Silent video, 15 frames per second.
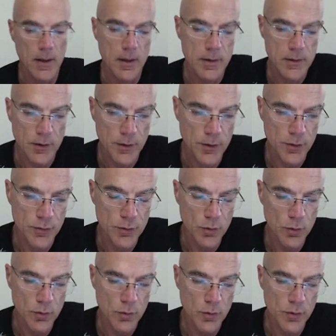So you
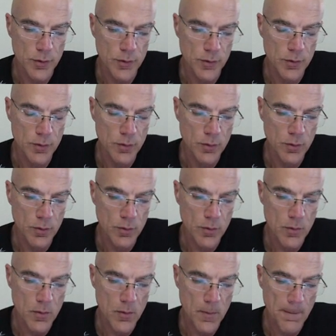do you do
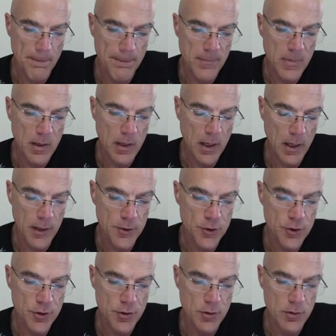
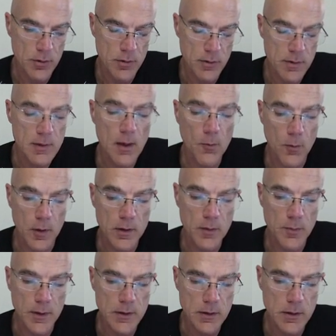hedge somewhat,
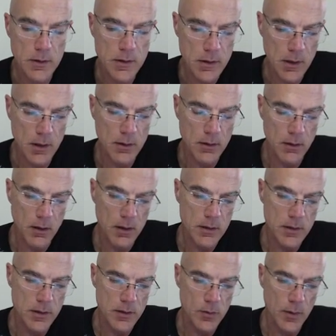but you still the
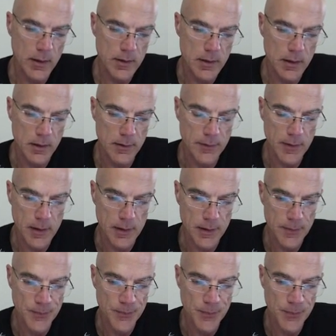loss is quite significant.